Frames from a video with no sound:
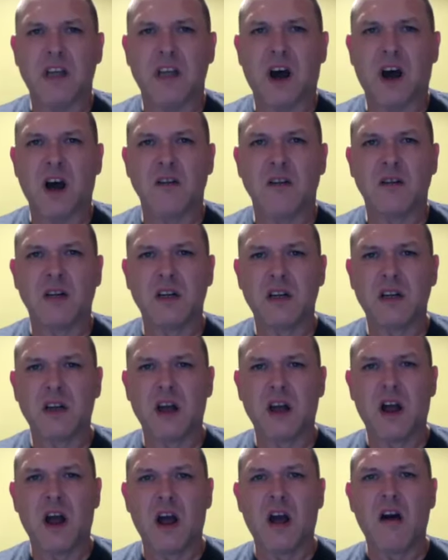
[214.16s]
no.
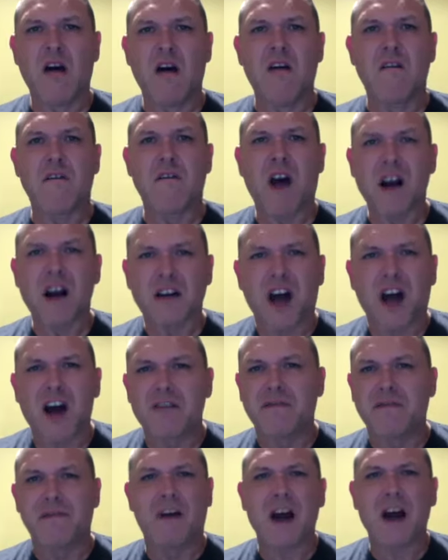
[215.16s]
Fuck no!
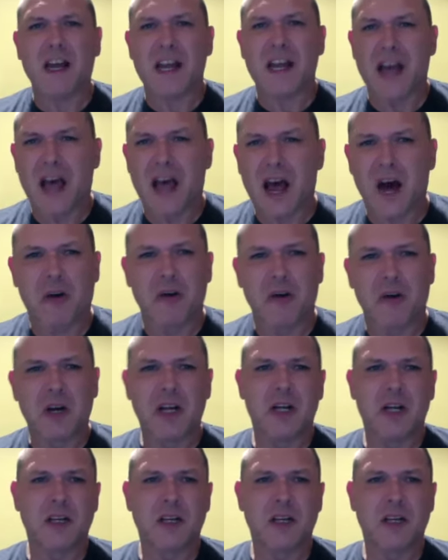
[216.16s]
Fucking hell!